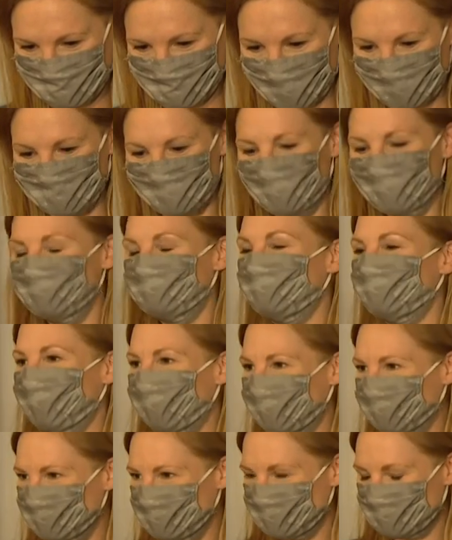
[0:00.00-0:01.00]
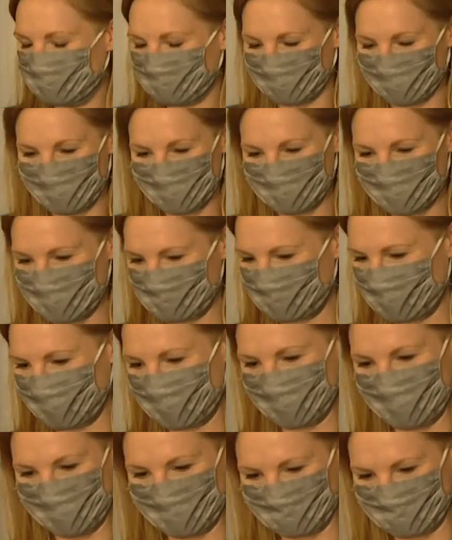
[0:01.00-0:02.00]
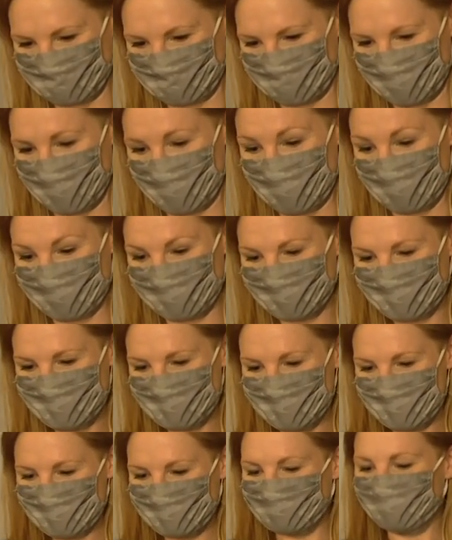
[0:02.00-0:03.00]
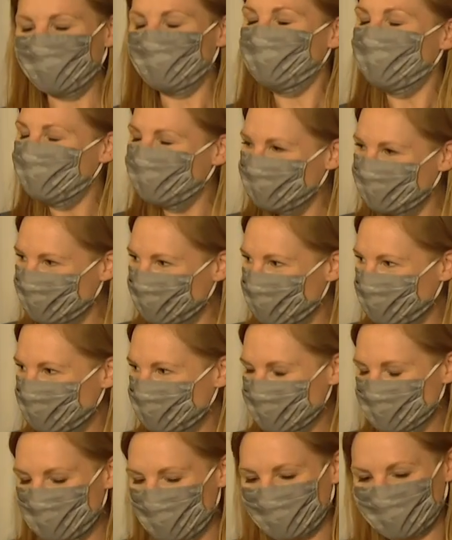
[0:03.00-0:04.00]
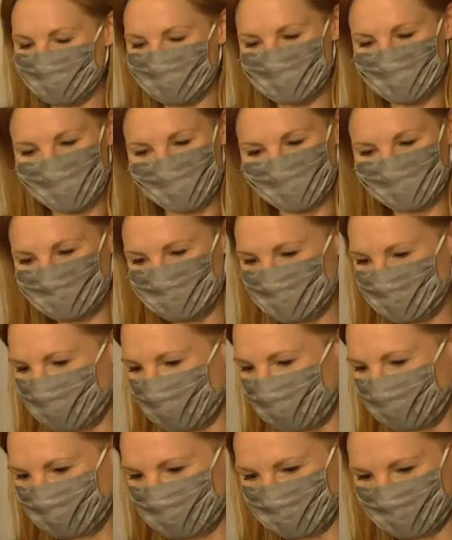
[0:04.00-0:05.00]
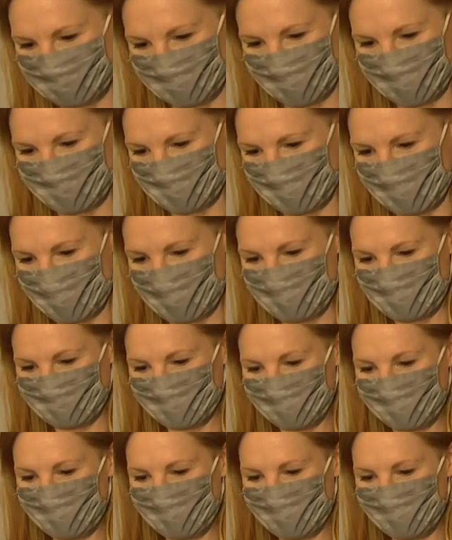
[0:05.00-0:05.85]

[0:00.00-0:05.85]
my brother Matthew for always being there for me, my in laws, my entire supportive family.